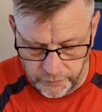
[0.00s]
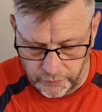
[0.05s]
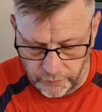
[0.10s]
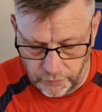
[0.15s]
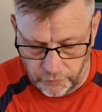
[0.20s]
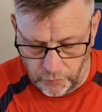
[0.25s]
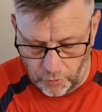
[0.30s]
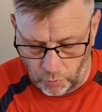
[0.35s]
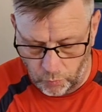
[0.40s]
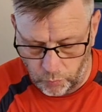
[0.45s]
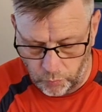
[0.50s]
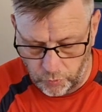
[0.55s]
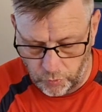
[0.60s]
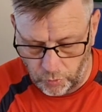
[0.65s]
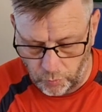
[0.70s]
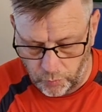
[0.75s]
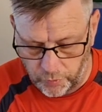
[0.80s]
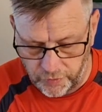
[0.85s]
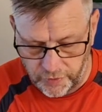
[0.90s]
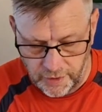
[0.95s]

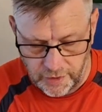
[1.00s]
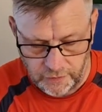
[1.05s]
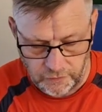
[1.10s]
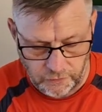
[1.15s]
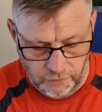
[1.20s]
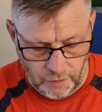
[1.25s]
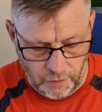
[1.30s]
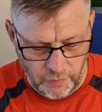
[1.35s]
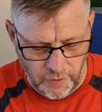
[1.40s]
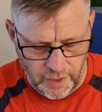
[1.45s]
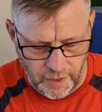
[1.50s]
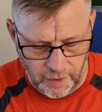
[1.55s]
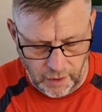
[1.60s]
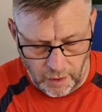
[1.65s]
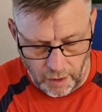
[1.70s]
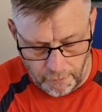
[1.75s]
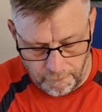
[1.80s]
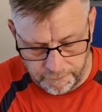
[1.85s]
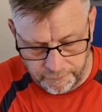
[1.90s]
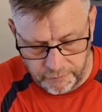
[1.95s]
not with these. So they're
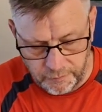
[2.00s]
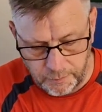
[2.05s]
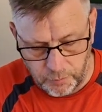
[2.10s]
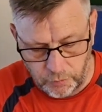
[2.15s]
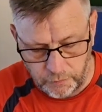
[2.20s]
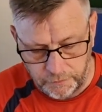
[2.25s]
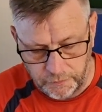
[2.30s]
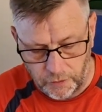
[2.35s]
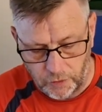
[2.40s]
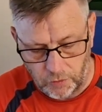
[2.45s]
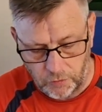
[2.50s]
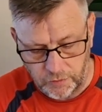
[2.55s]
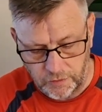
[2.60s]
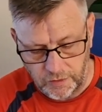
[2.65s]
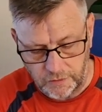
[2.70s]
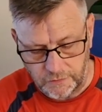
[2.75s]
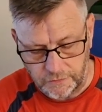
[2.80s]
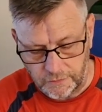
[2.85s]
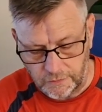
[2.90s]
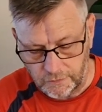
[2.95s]
comfortable for long
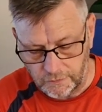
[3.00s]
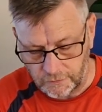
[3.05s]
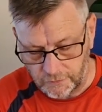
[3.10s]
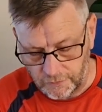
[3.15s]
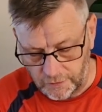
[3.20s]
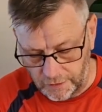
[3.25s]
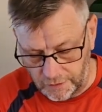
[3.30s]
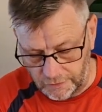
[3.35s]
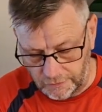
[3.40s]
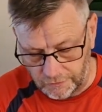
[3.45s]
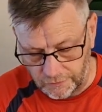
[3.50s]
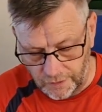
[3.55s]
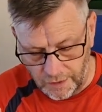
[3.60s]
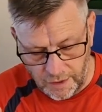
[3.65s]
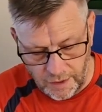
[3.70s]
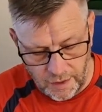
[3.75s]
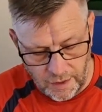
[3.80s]
distances.